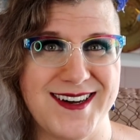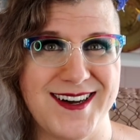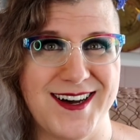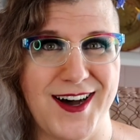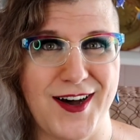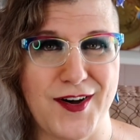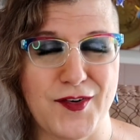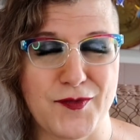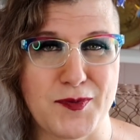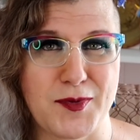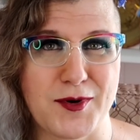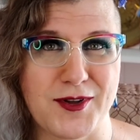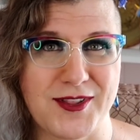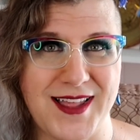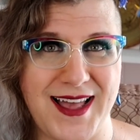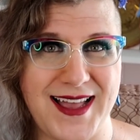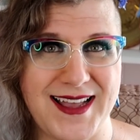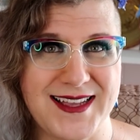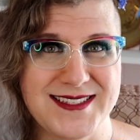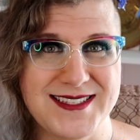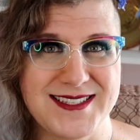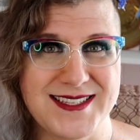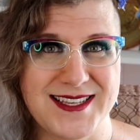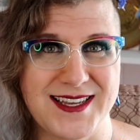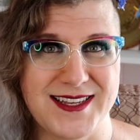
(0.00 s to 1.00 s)
of
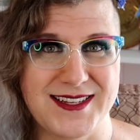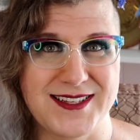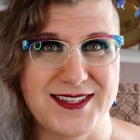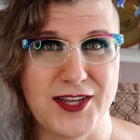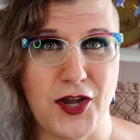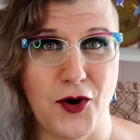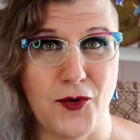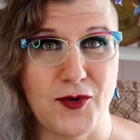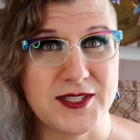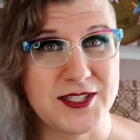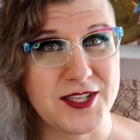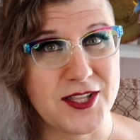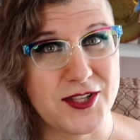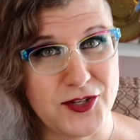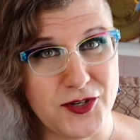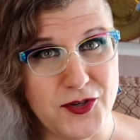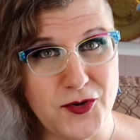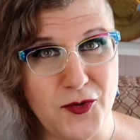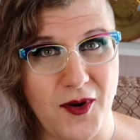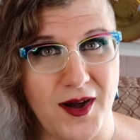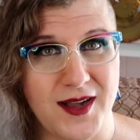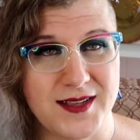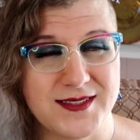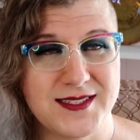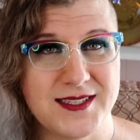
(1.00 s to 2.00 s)
burlesque and go into the
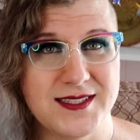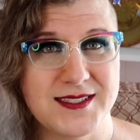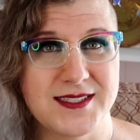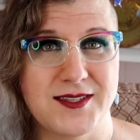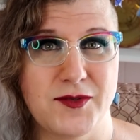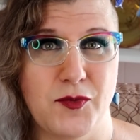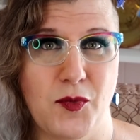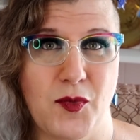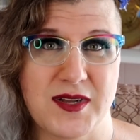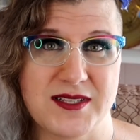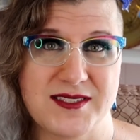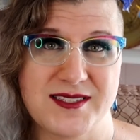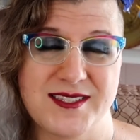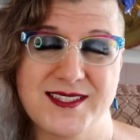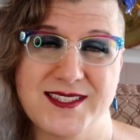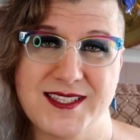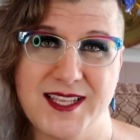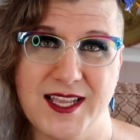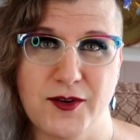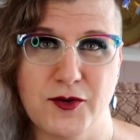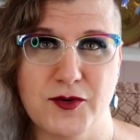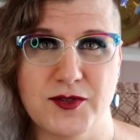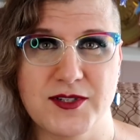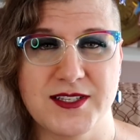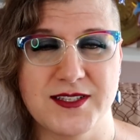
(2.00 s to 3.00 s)
nuances and what
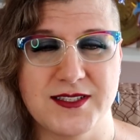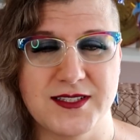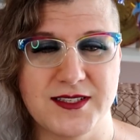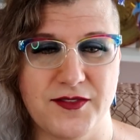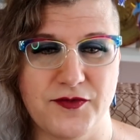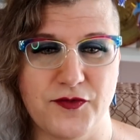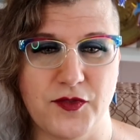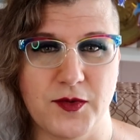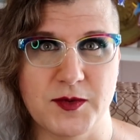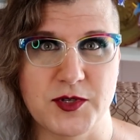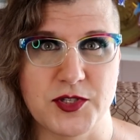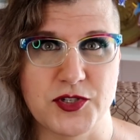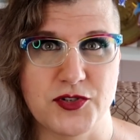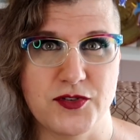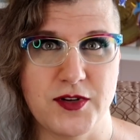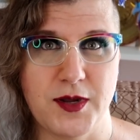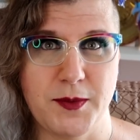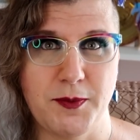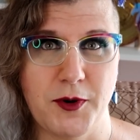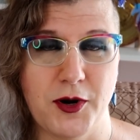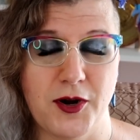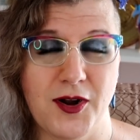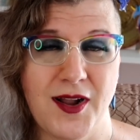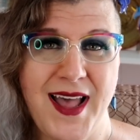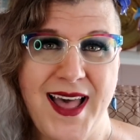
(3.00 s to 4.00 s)
distinguishes it from a
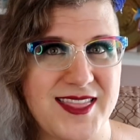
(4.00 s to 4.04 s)
stripper,